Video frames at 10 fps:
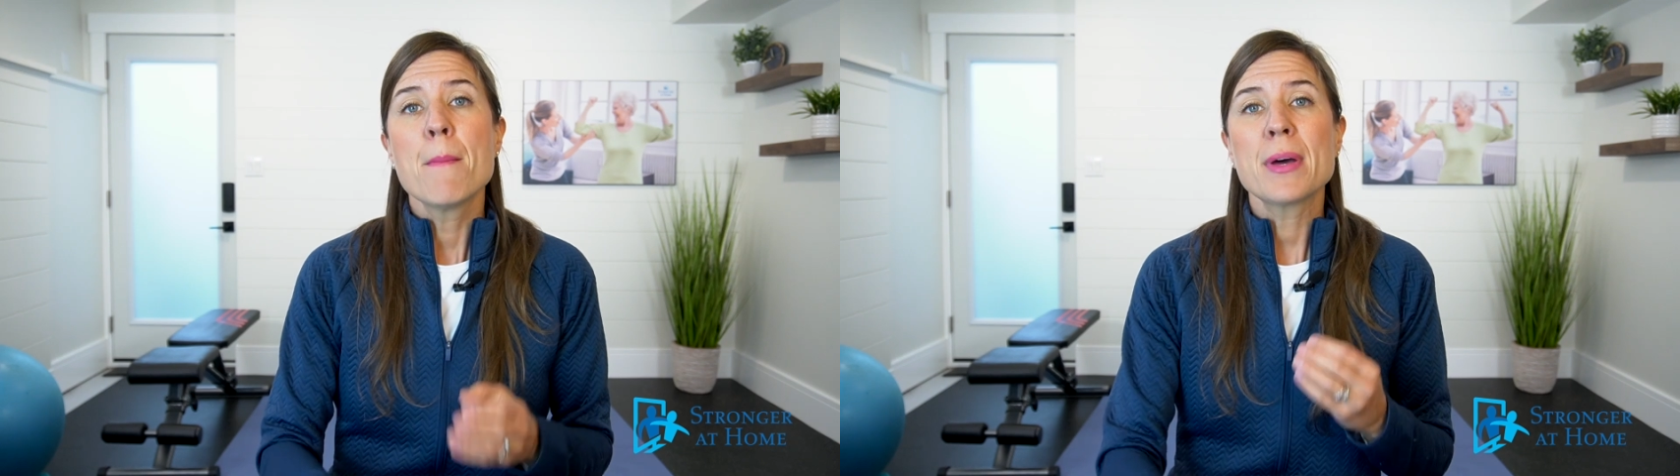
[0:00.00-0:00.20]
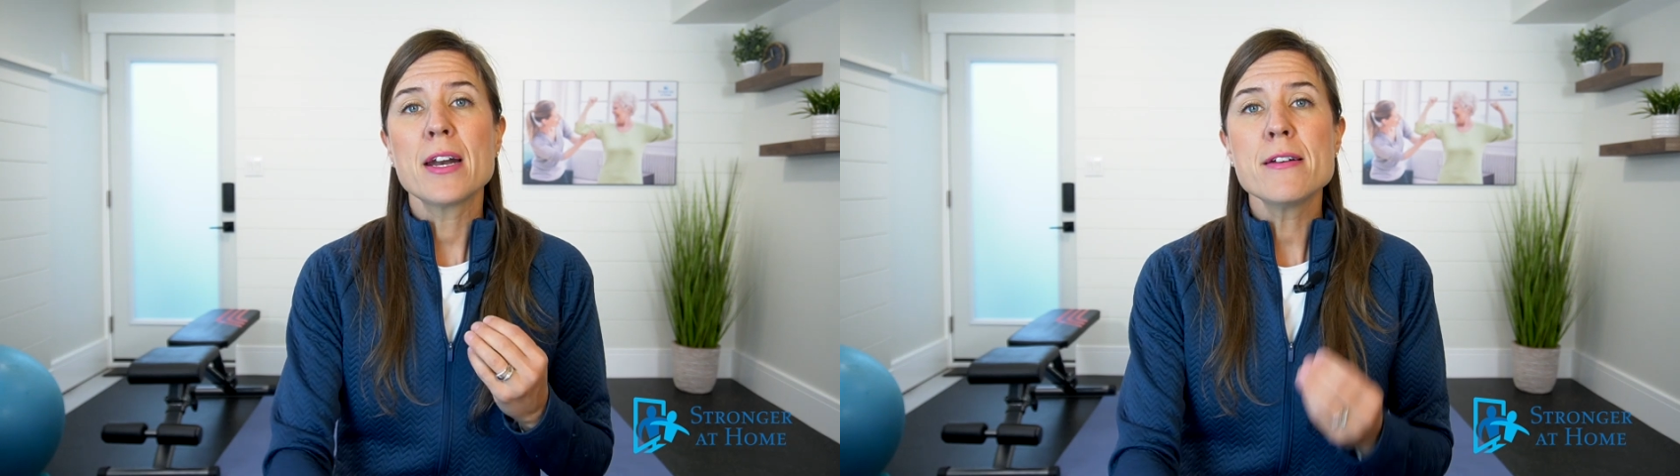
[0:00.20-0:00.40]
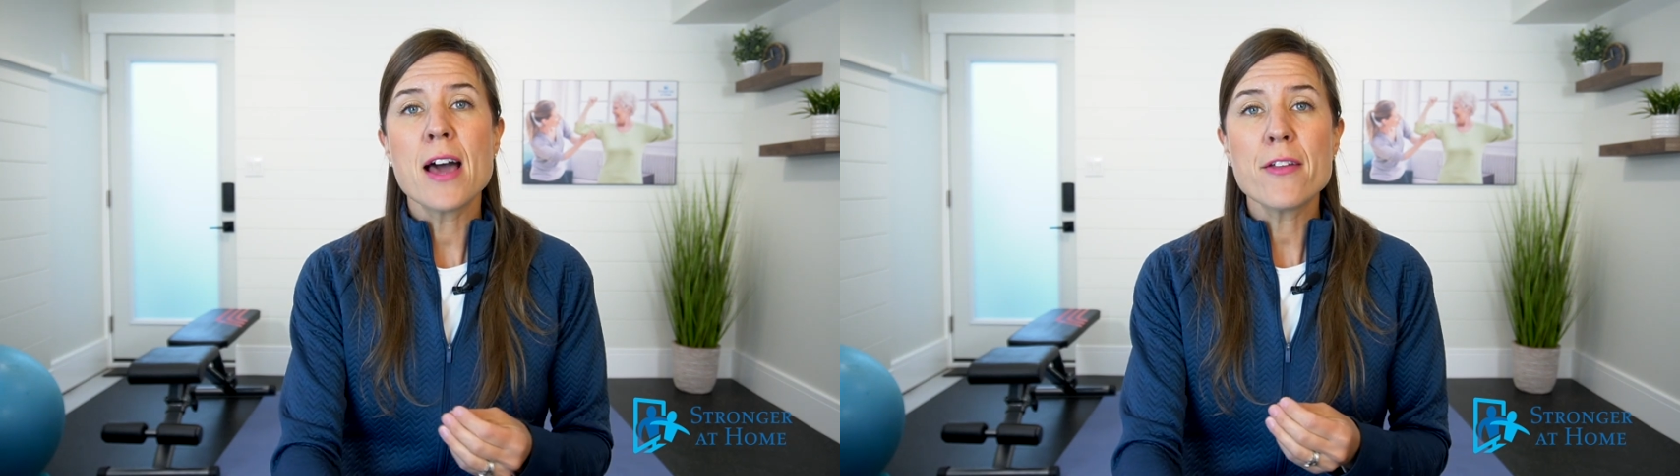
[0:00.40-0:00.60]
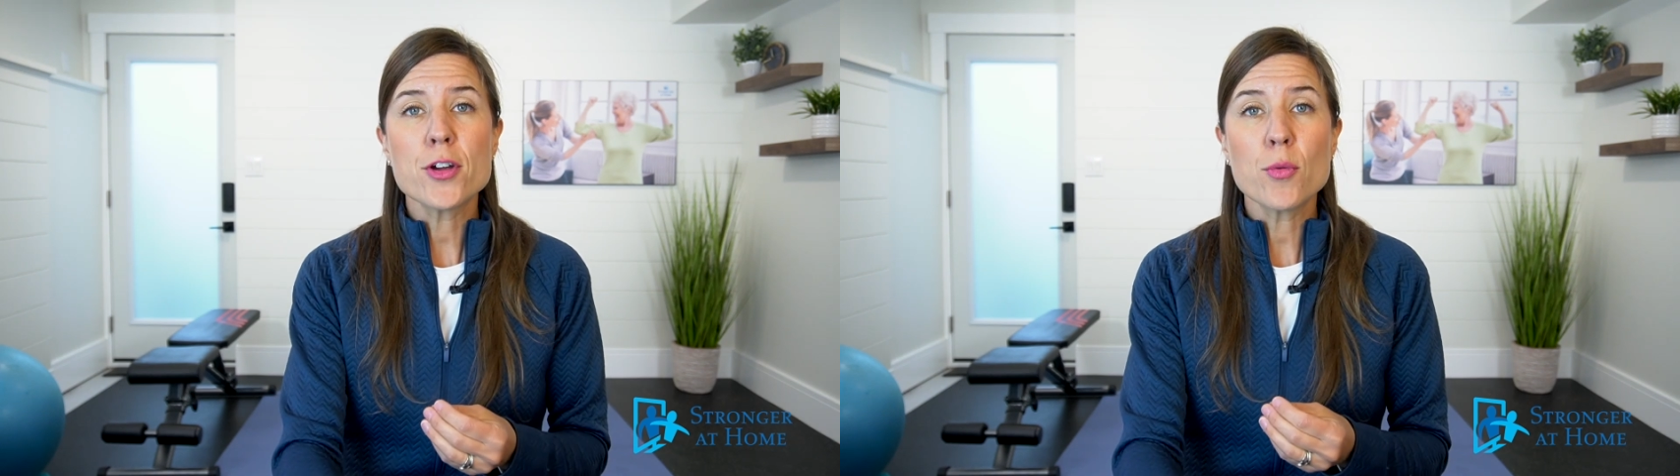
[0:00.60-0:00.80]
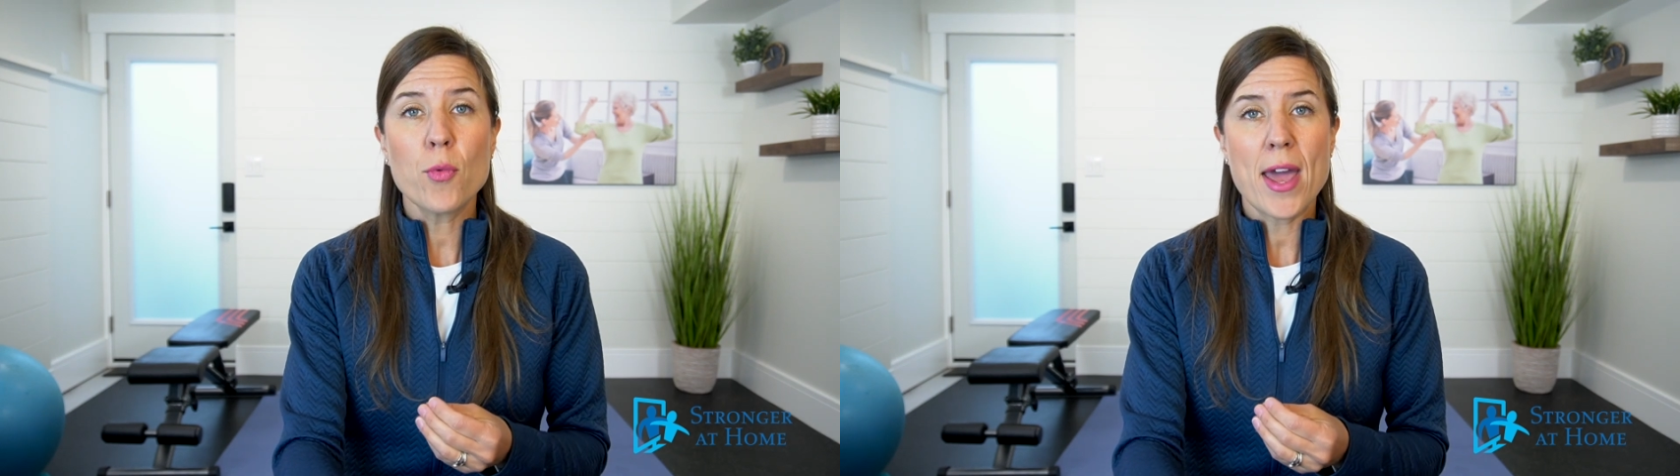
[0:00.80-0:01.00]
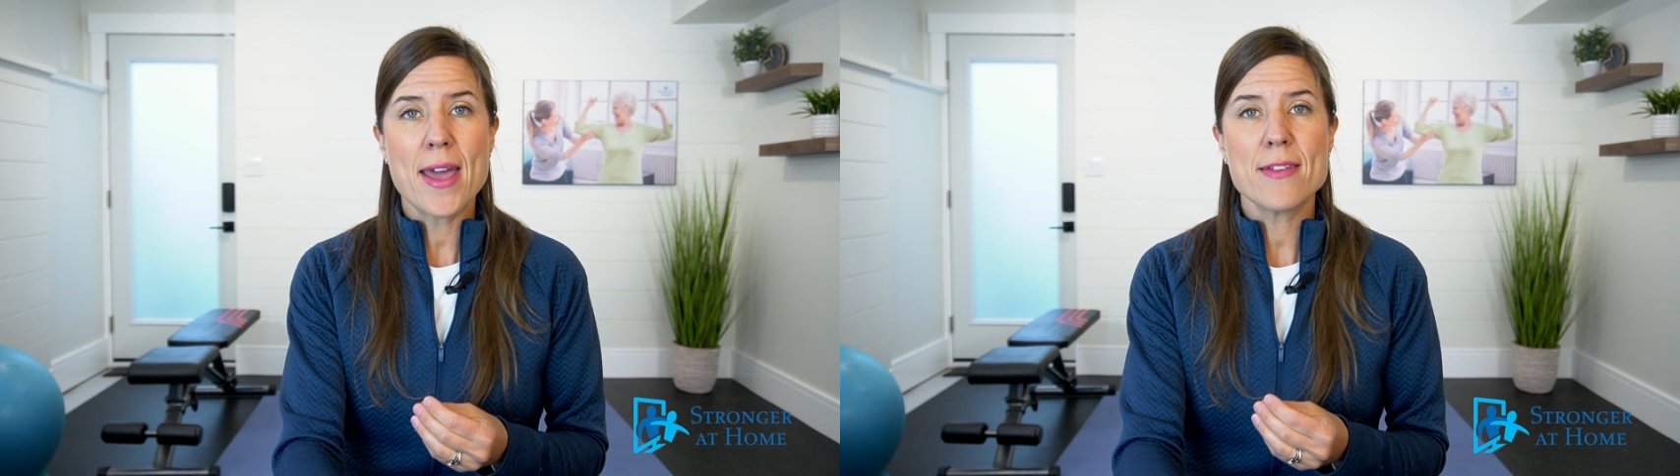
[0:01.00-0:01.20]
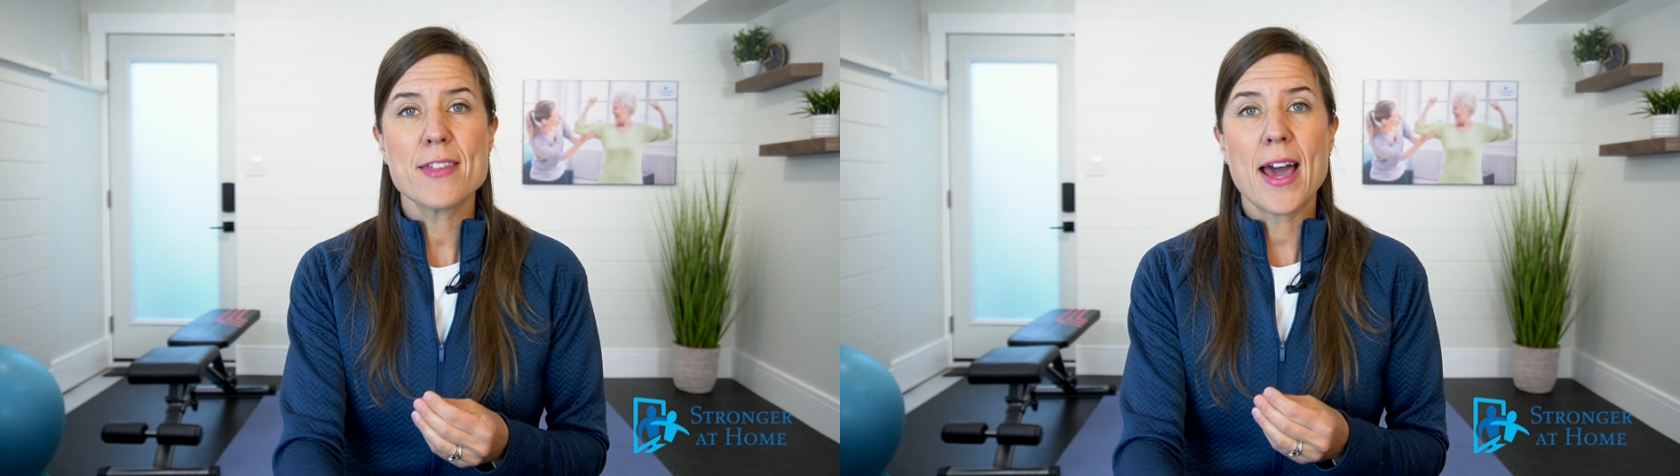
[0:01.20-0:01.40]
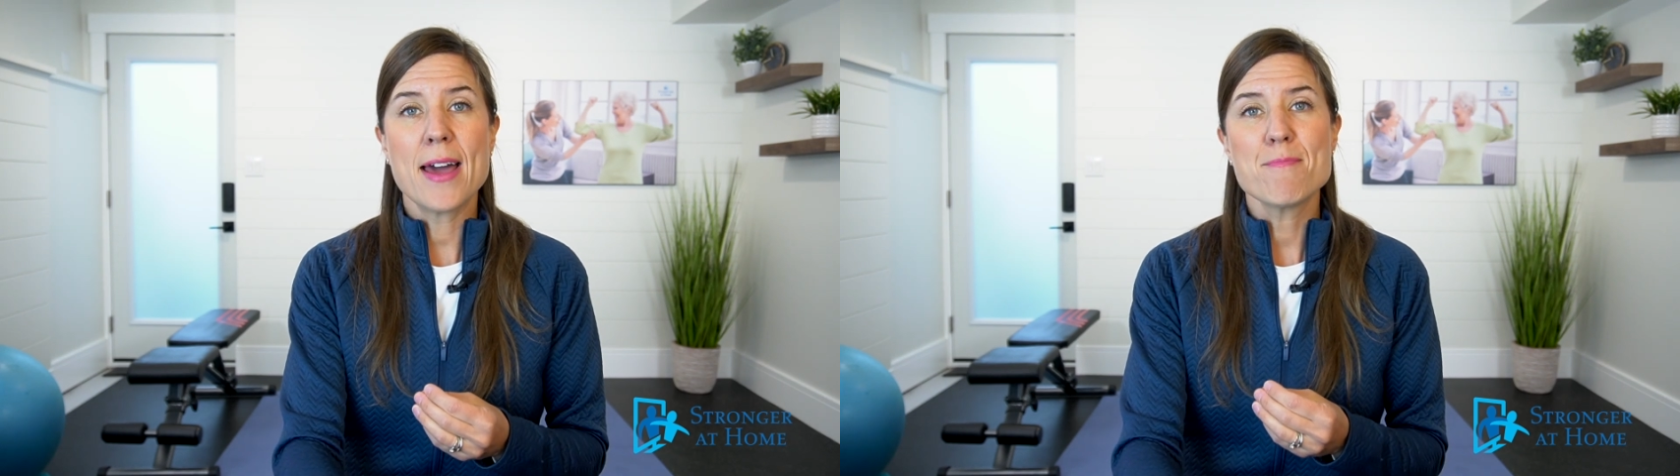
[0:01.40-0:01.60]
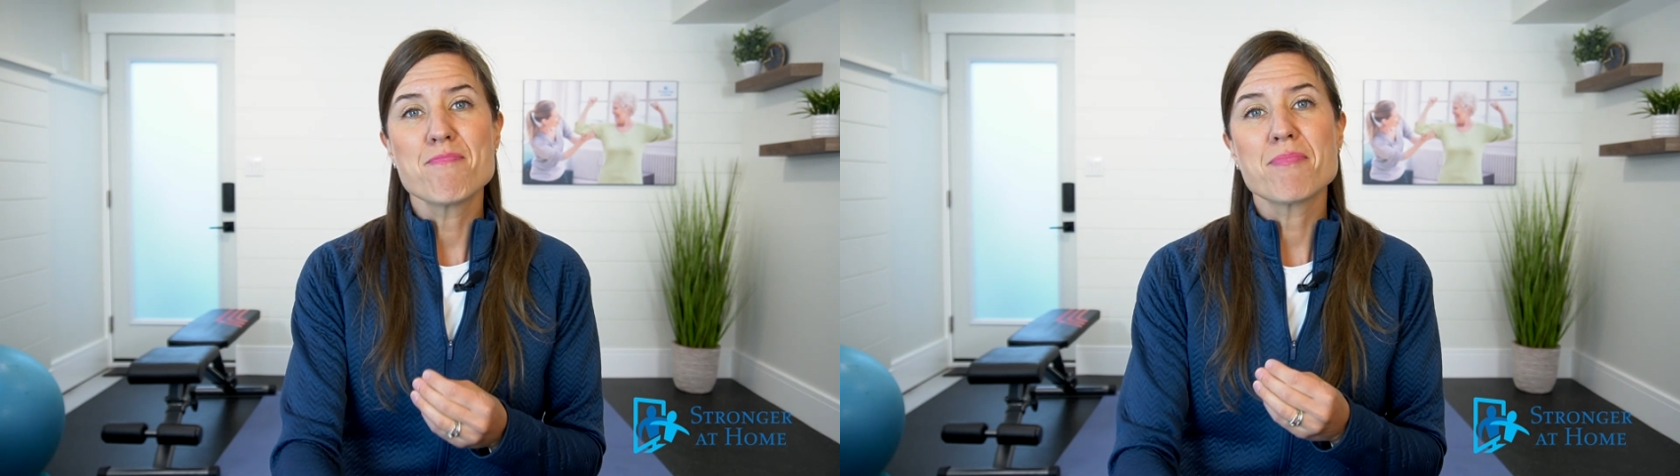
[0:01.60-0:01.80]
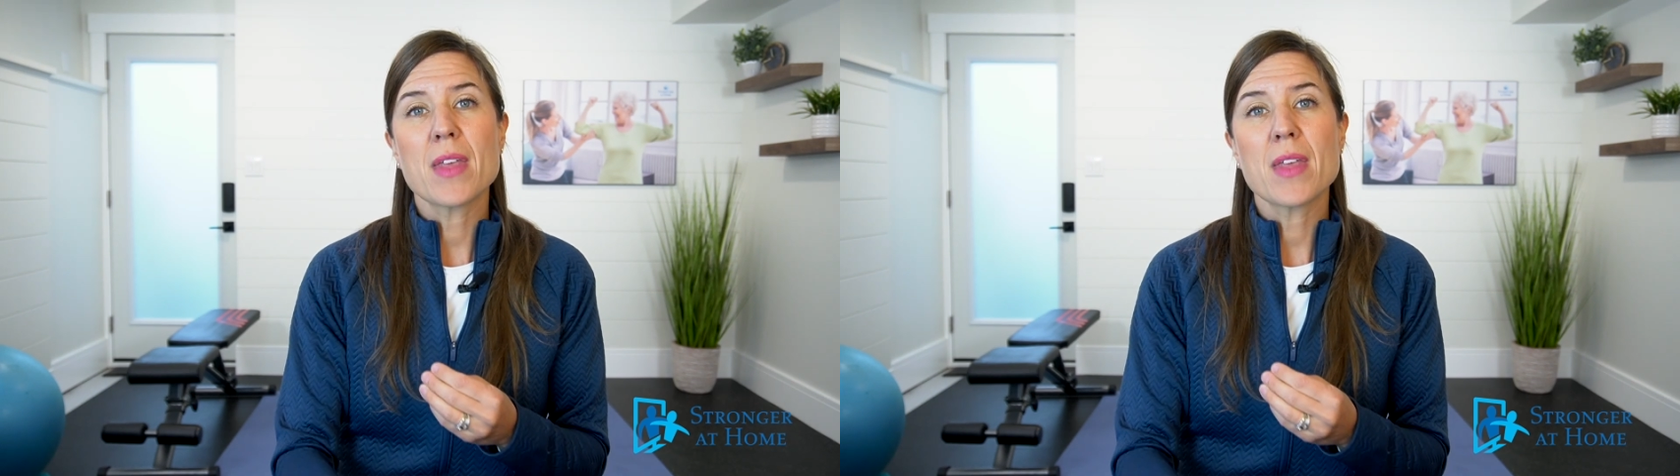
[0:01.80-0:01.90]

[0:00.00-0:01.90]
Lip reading: But another way that